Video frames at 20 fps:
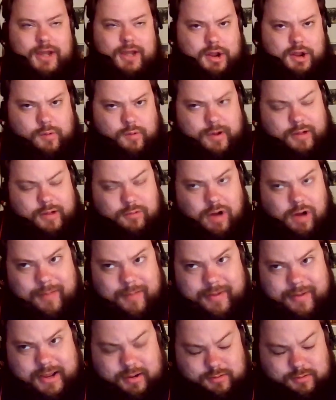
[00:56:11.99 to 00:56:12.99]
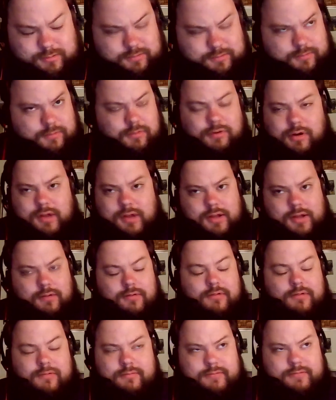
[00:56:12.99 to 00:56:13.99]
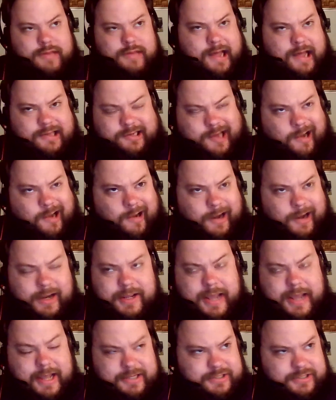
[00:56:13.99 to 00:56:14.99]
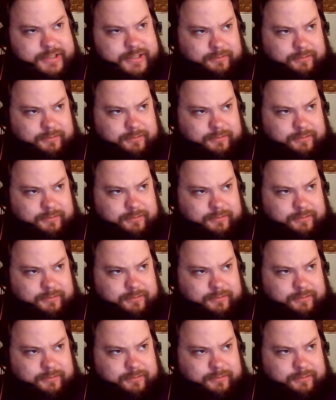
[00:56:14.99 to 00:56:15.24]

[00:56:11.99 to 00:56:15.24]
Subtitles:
Well, Robbie, yes. Eric, yes.